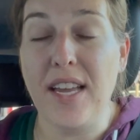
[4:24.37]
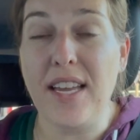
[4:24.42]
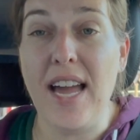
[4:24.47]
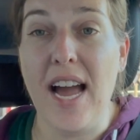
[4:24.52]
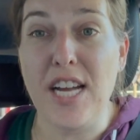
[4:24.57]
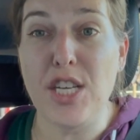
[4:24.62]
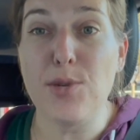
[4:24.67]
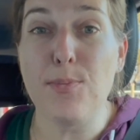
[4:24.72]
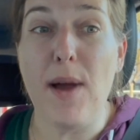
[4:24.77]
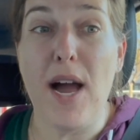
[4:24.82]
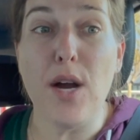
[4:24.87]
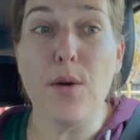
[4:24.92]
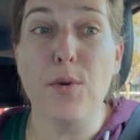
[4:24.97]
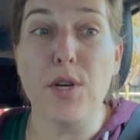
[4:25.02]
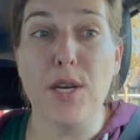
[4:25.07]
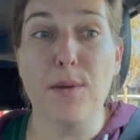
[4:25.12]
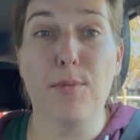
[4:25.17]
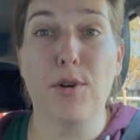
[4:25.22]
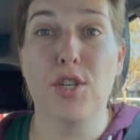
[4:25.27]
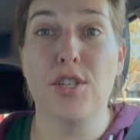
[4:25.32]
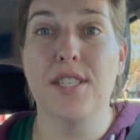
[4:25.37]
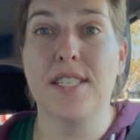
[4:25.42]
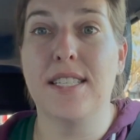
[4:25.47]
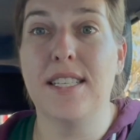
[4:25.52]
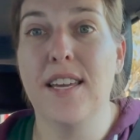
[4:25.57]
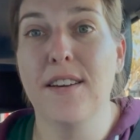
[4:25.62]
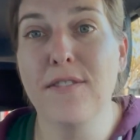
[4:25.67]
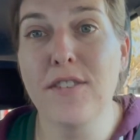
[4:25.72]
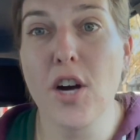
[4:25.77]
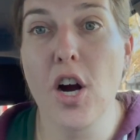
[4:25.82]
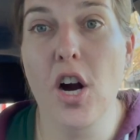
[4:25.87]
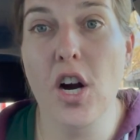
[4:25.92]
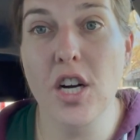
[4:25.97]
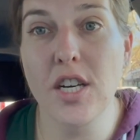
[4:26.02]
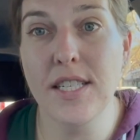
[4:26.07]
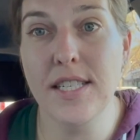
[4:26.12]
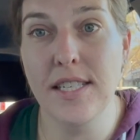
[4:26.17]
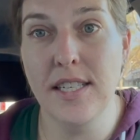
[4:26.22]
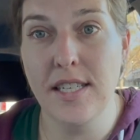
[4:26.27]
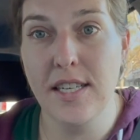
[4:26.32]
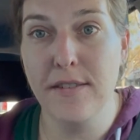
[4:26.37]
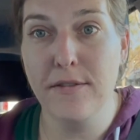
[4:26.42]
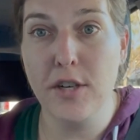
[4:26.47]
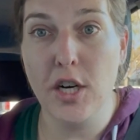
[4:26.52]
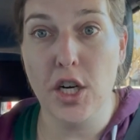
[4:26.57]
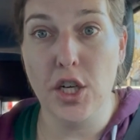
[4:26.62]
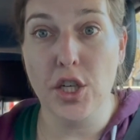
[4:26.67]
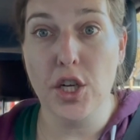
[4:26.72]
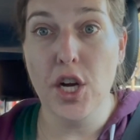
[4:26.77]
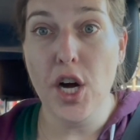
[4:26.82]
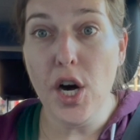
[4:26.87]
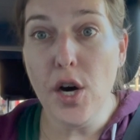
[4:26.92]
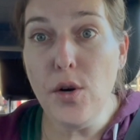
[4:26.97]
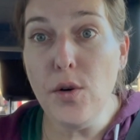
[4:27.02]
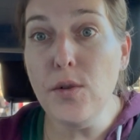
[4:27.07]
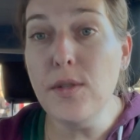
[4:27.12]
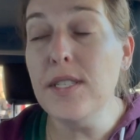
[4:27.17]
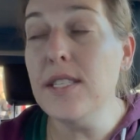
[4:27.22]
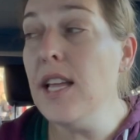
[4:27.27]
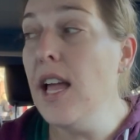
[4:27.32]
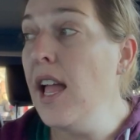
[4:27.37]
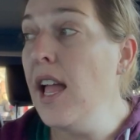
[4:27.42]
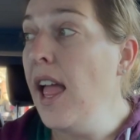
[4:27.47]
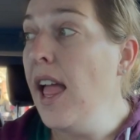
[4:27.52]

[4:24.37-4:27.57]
cash back when you purchase gift cards and gift card codes